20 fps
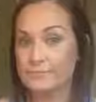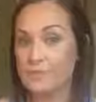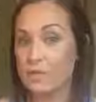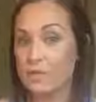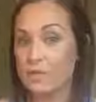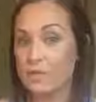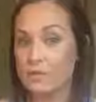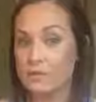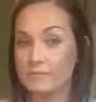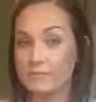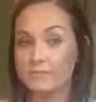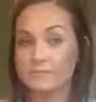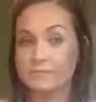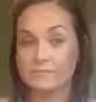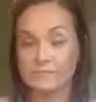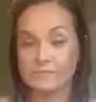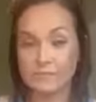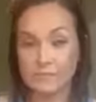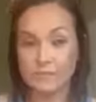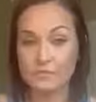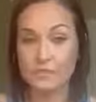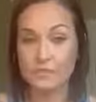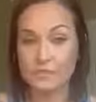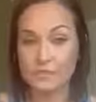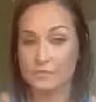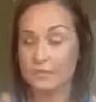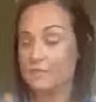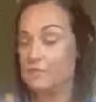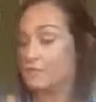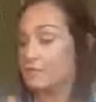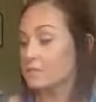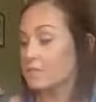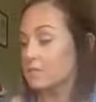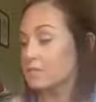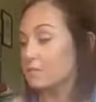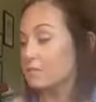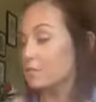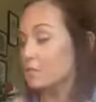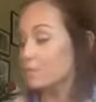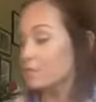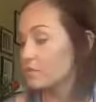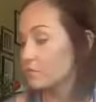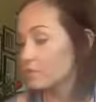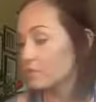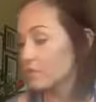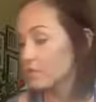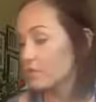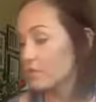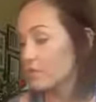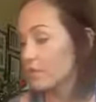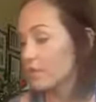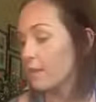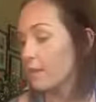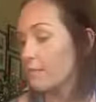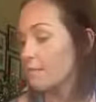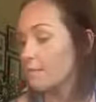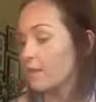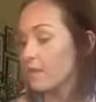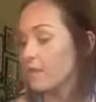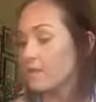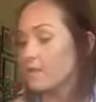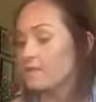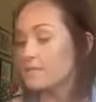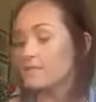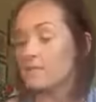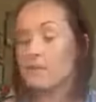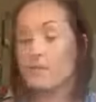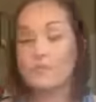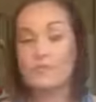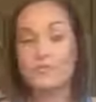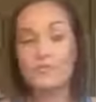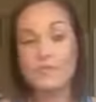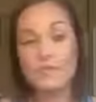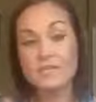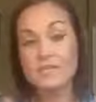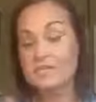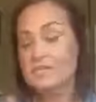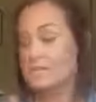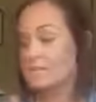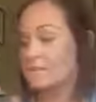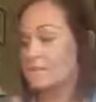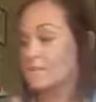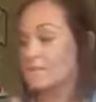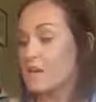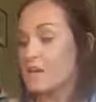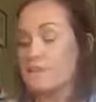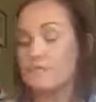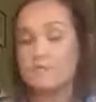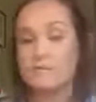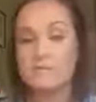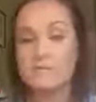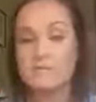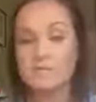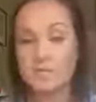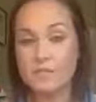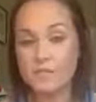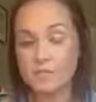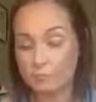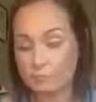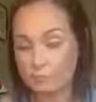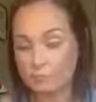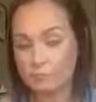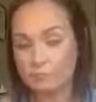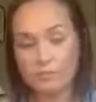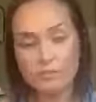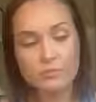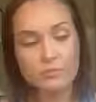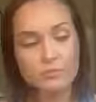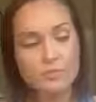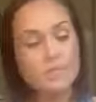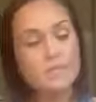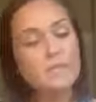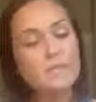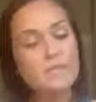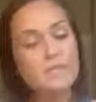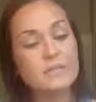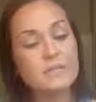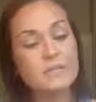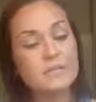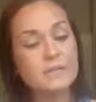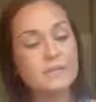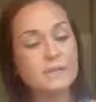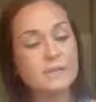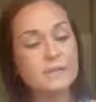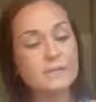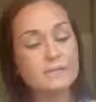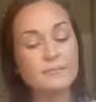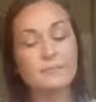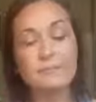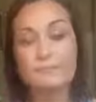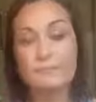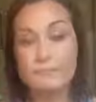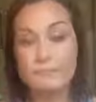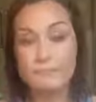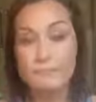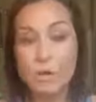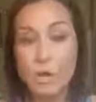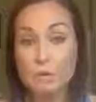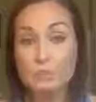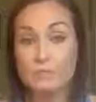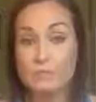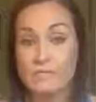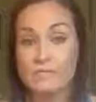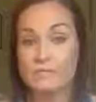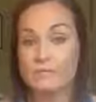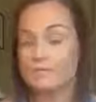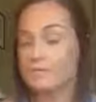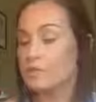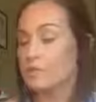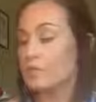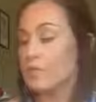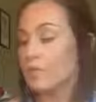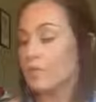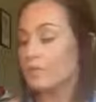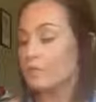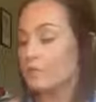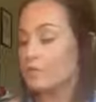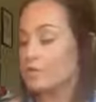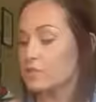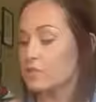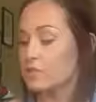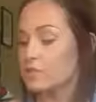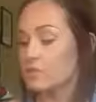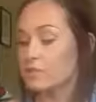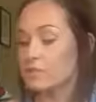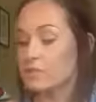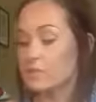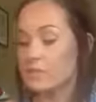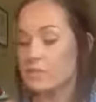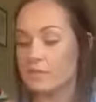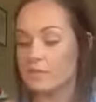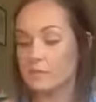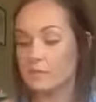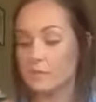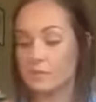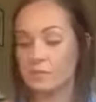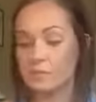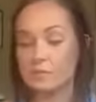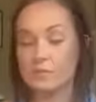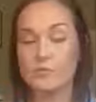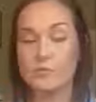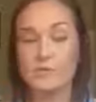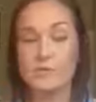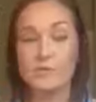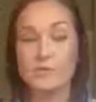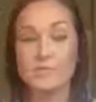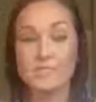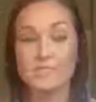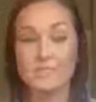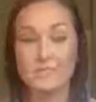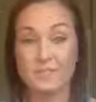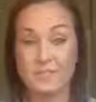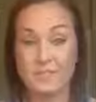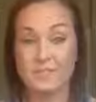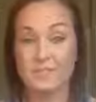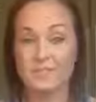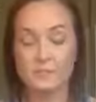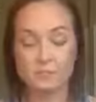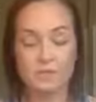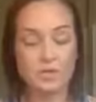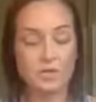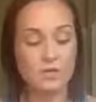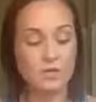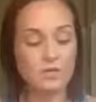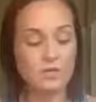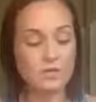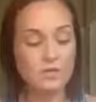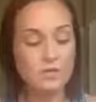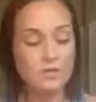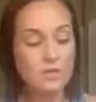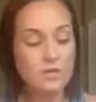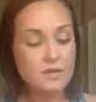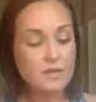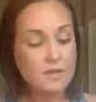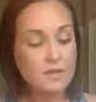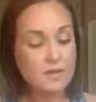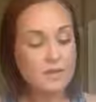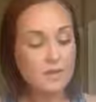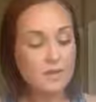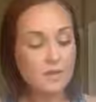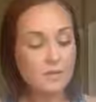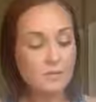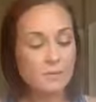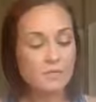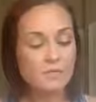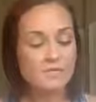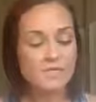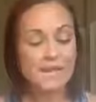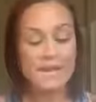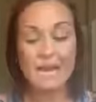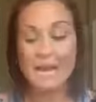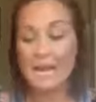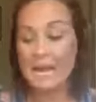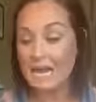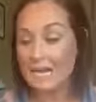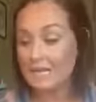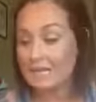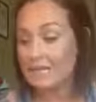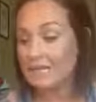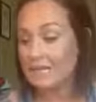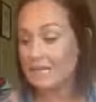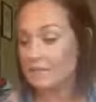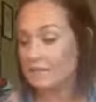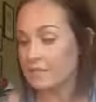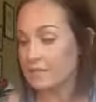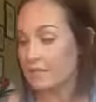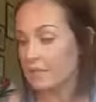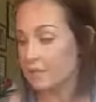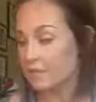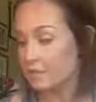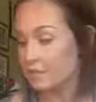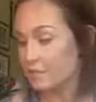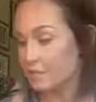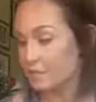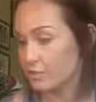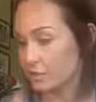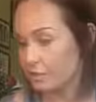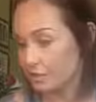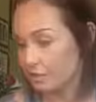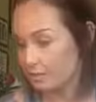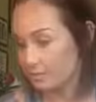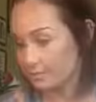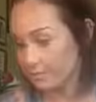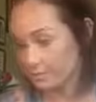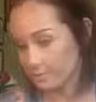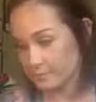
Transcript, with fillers: okay, we've had amazing testimonies, so we'll just say that. So this stuff is very pretty um, potent, okay, versus some of the other people that are selling these products. Um, it's highly, highly concentrated